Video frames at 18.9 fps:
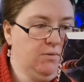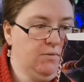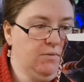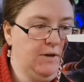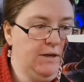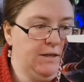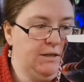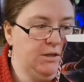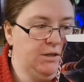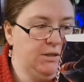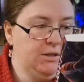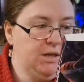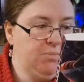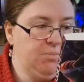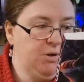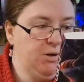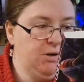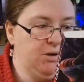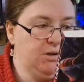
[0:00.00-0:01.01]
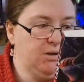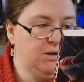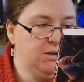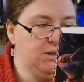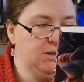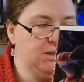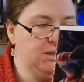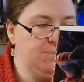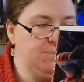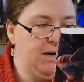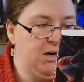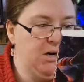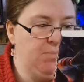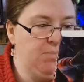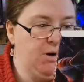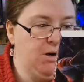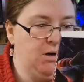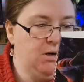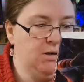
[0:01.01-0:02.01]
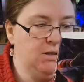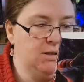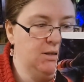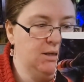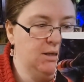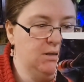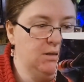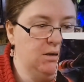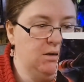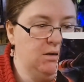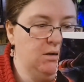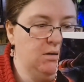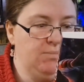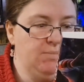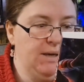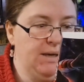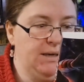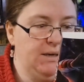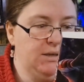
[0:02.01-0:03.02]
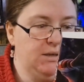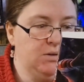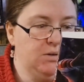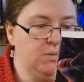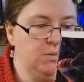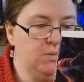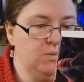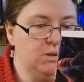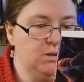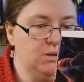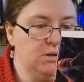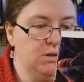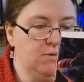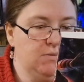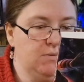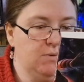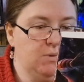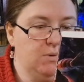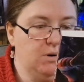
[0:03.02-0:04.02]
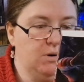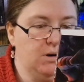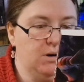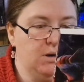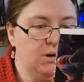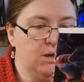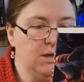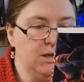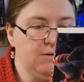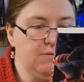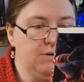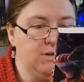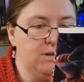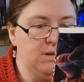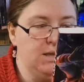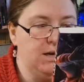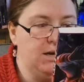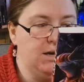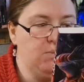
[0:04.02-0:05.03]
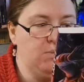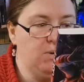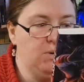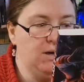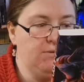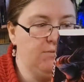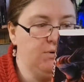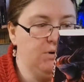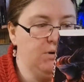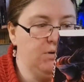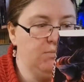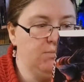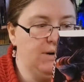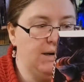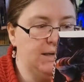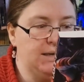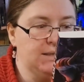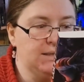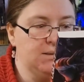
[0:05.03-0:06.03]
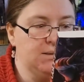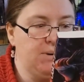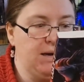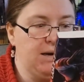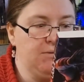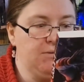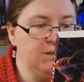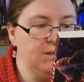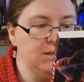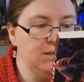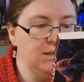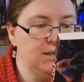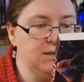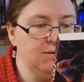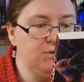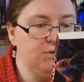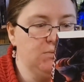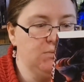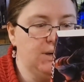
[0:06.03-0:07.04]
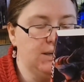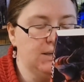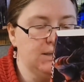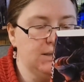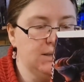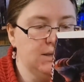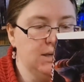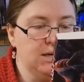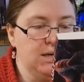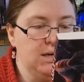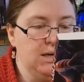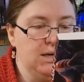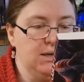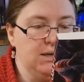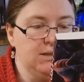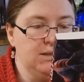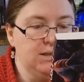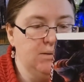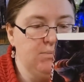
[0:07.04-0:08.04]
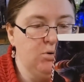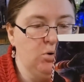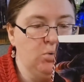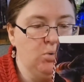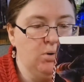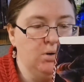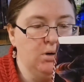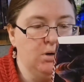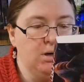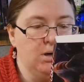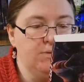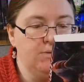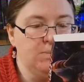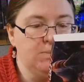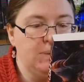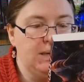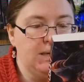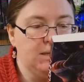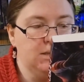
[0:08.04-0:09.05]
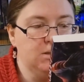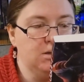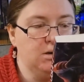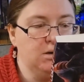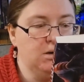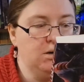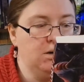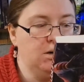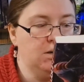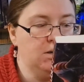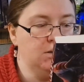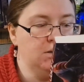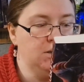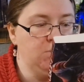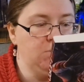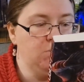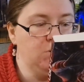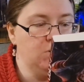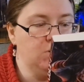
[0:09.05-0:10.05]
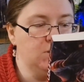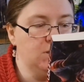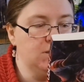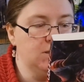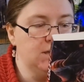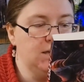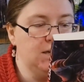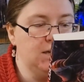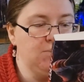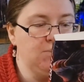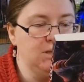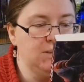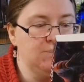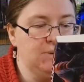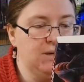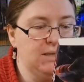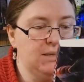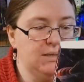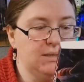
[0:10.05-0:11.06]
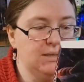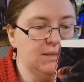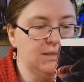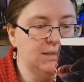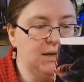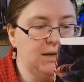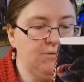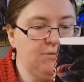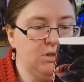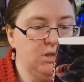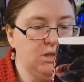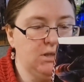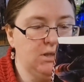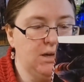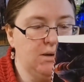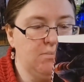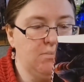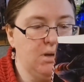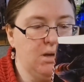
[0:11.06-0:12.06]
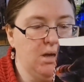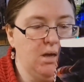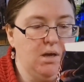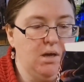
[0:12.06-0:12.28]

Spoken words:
Finders keepers, spare parts, that's all Baden was looking for. Even then, whatever wrecks the pirates leave to rest in some corner of space are hardly worth the time he spends salvaging them.